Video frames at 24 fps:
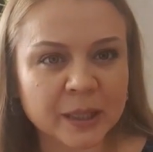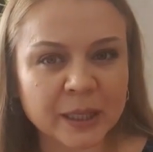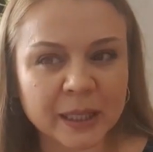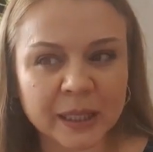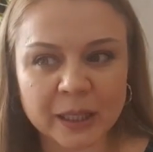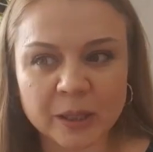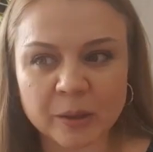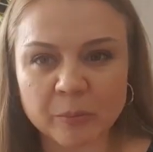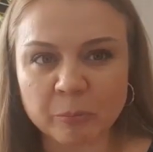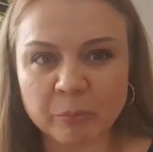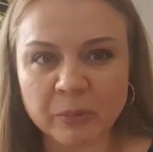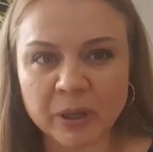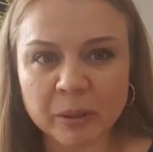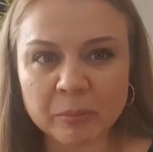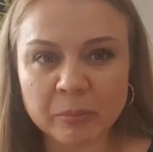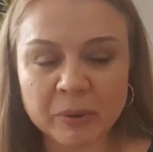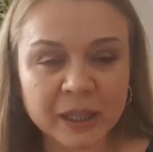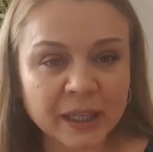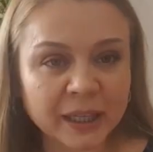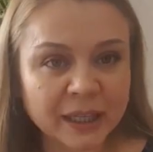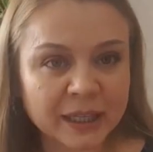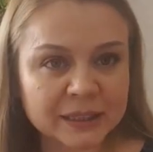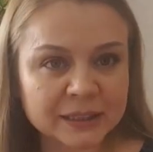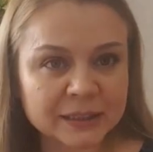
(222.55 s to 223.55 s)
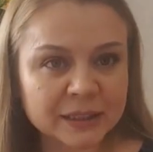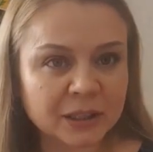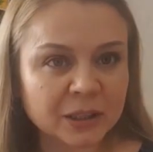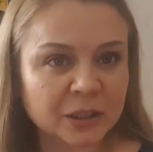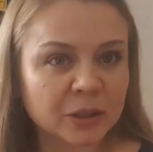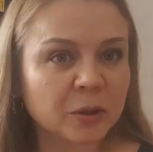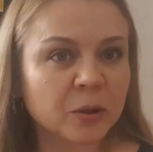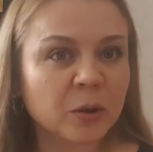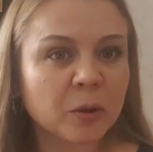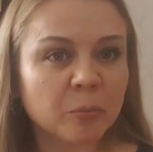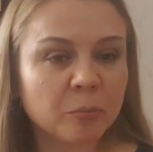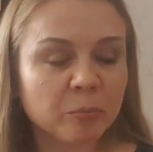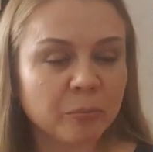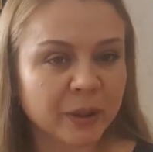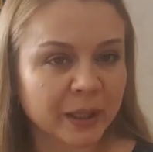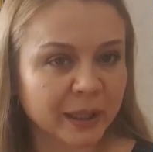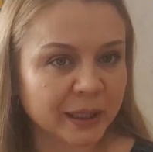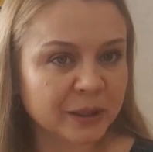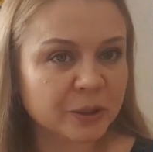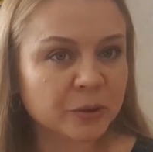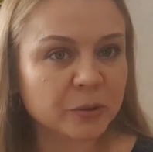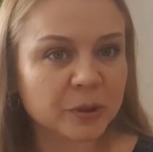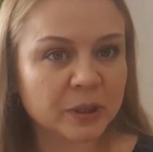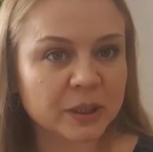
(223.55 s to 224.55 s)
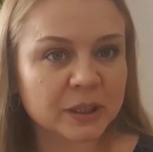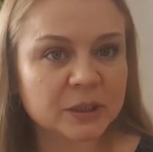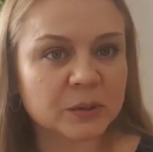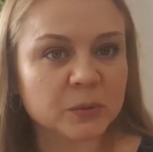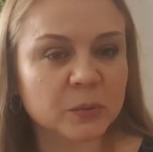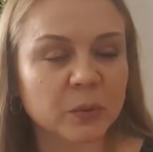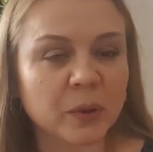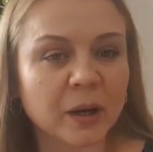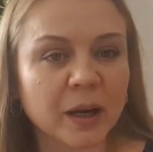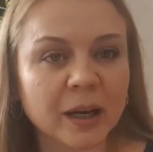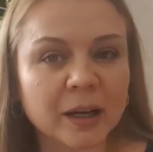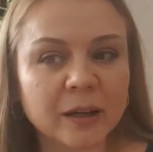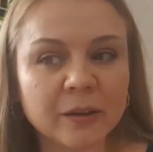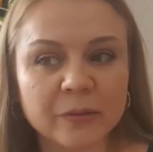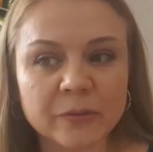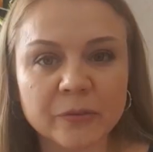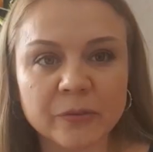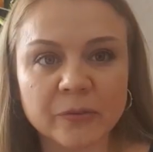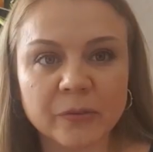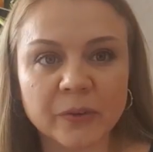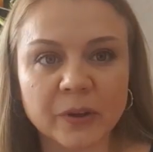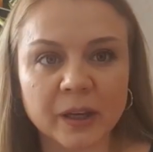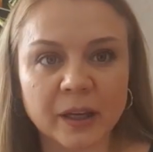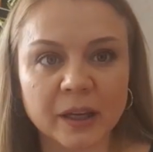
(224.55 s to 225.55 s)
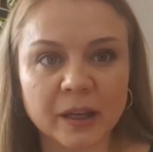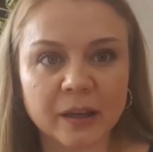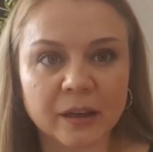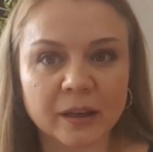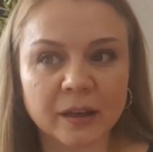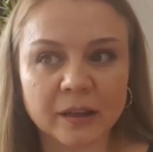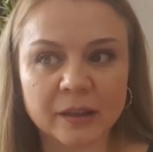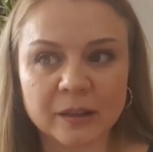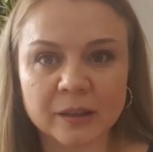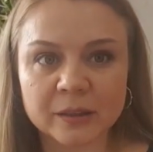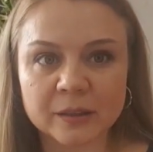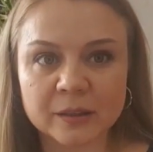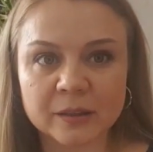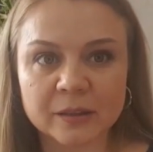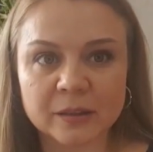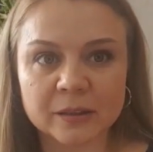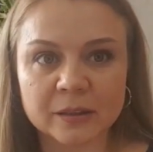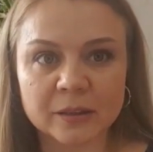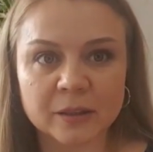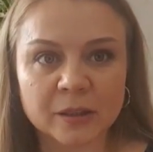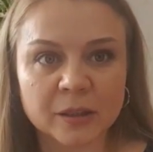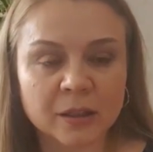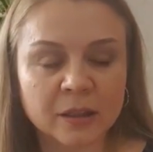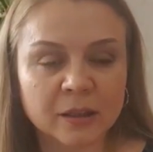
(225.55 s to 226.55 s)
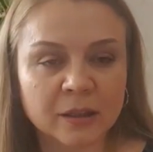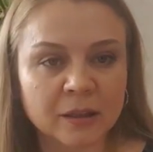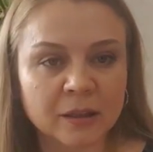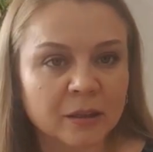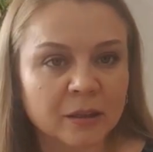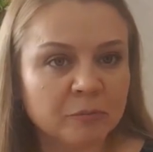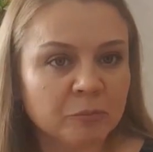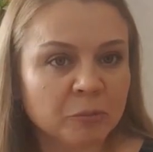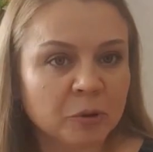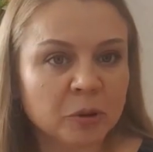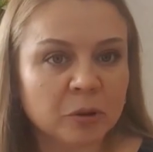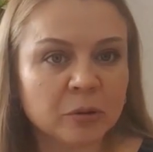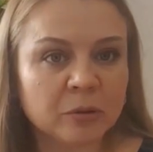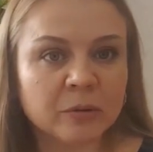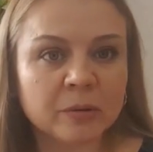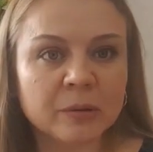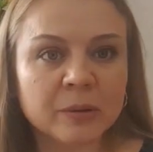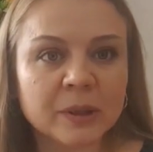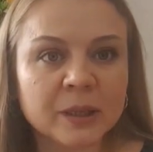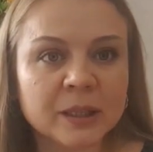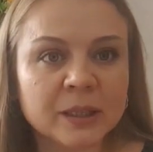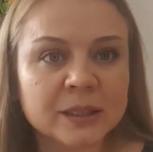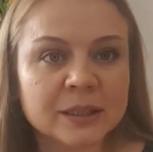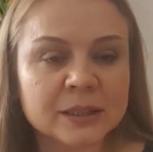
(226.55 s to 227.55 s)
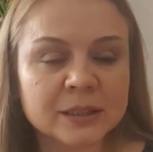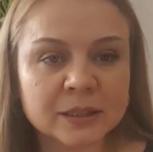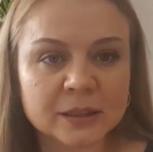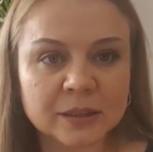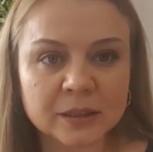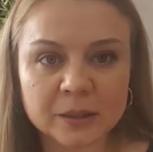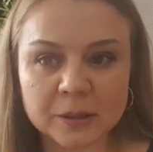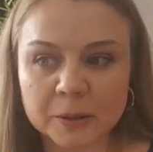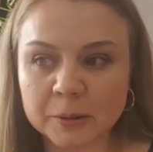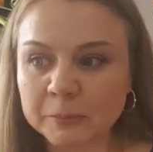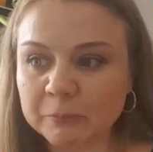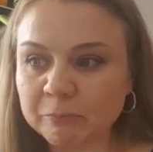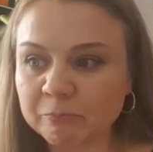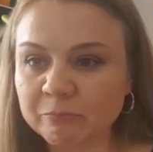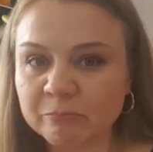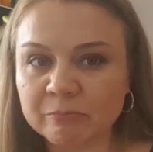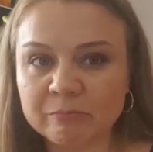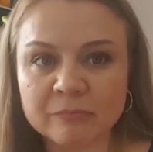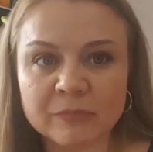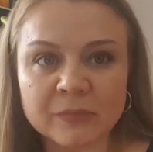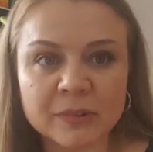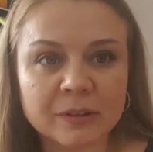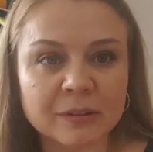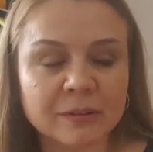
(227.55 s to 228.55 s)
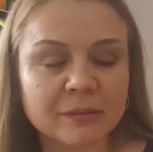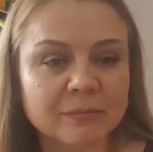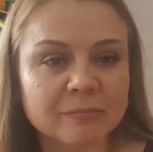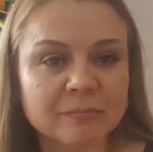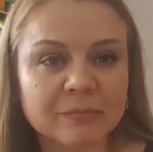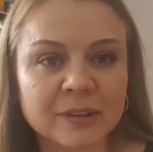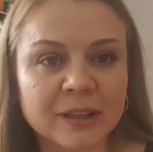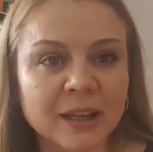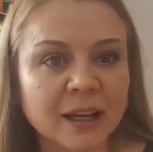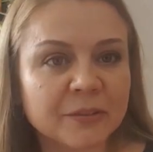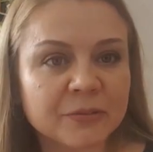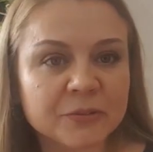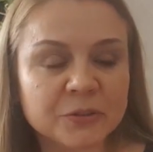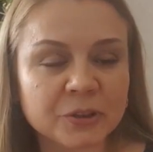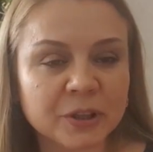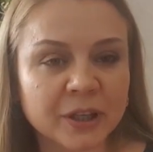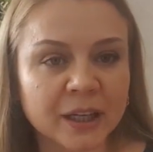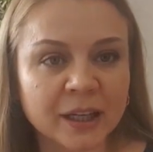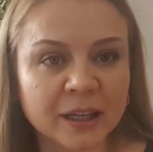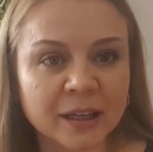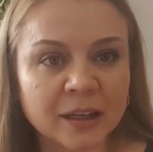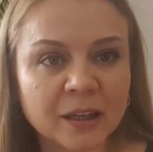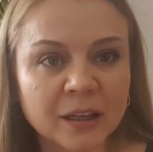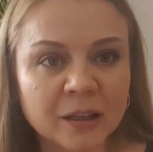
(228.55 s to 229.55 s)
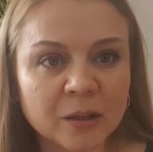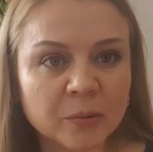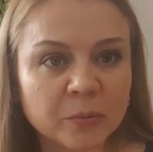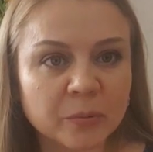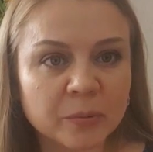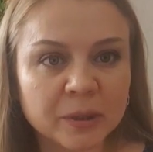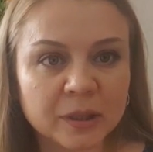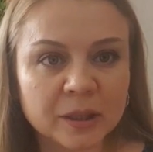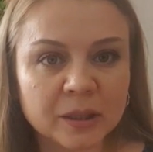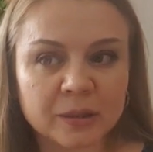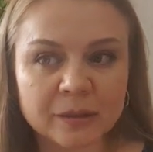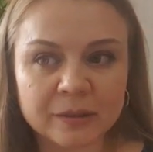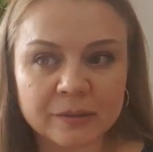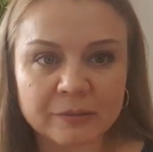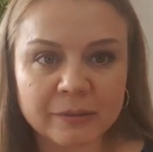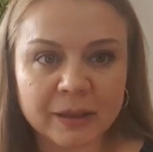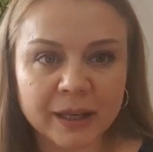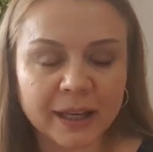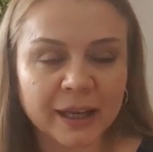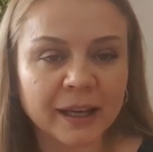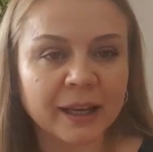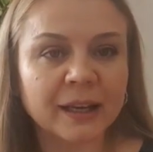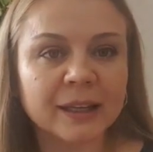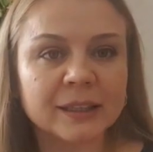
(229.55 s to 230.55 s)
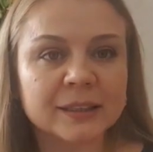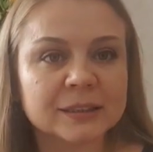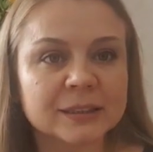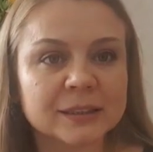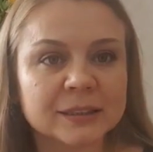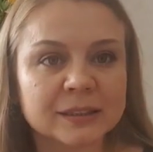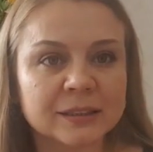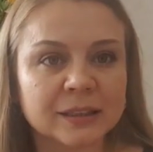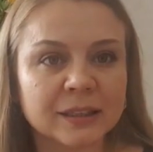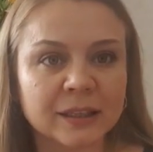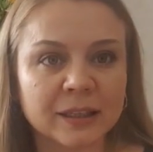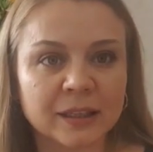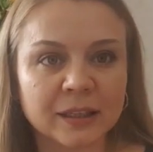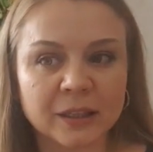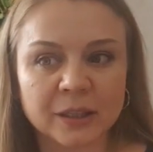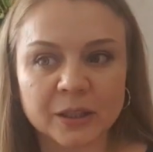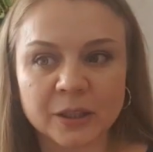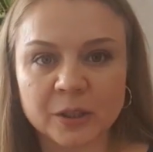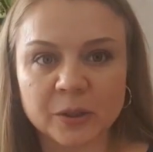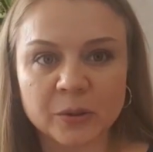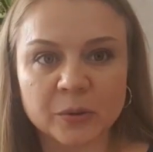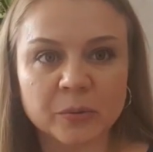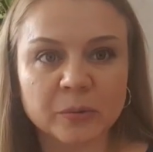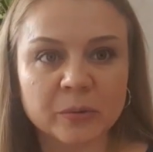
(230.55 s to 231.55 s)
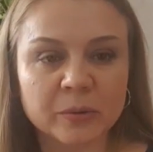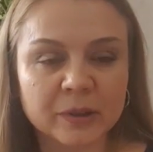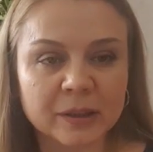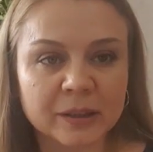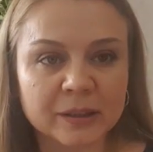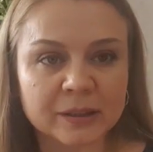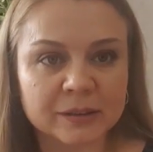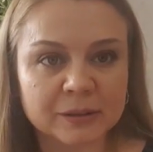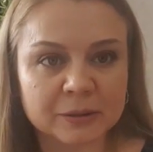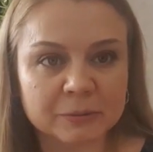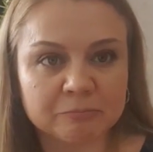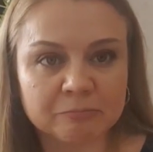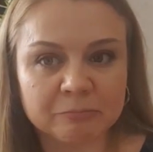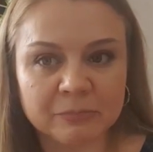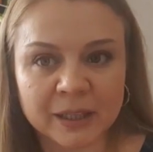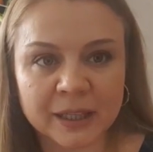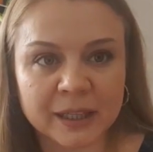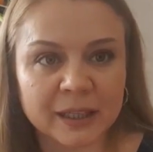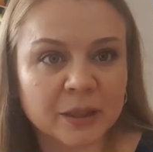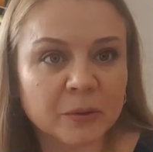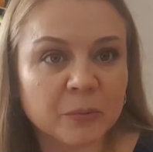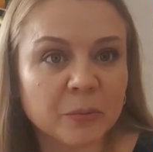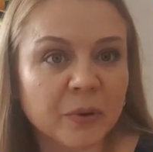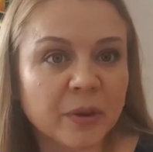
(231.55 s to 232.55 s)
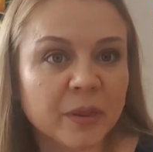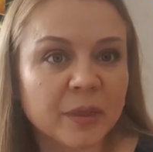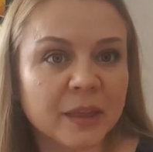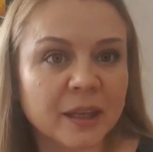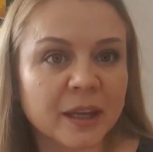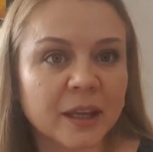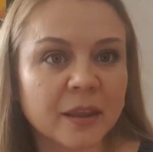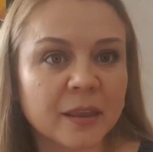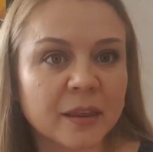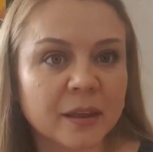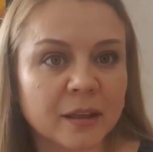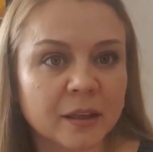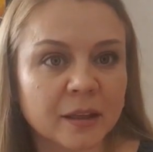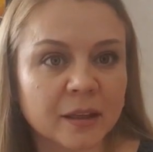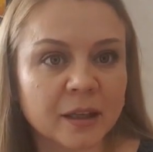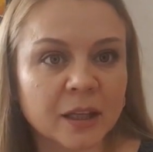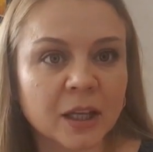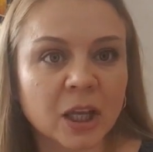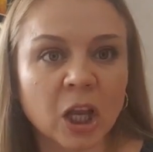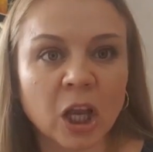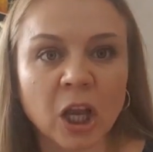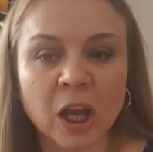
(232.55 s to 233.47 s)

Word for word: Like maybe he's gonna go back to his wife, and uh, you know this um, love triangle will end, and you will um, end with nothing.